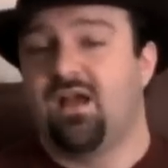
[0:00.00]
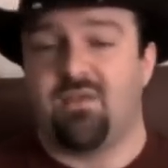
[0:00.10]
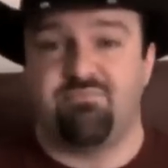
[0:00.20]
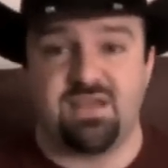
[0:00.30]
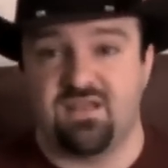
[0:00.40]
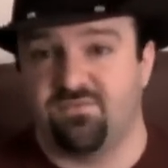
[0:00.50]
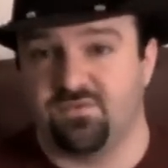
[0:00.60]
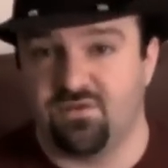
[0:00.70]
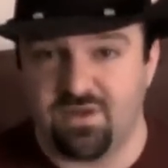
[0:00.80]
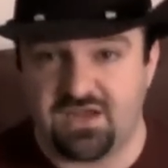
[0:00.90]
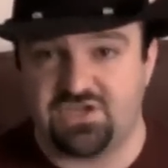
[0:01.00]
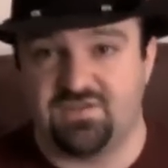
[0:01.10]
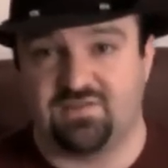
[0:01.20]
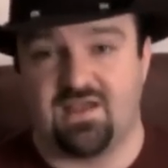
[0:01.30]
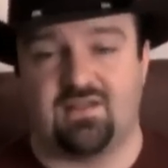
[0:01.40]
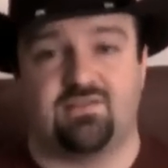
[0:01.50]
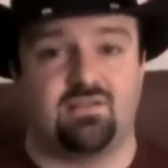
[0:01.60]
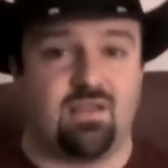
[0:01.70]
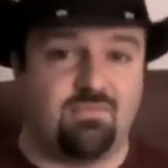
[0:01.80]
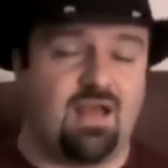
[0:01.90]
I'm begging for donations
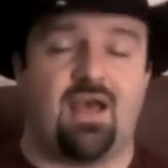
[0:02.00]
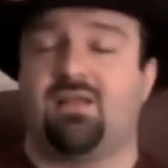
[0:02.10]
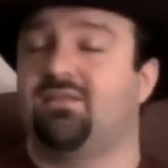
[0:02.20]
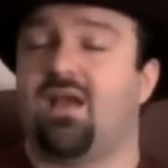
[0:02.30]
constantly. I'm not.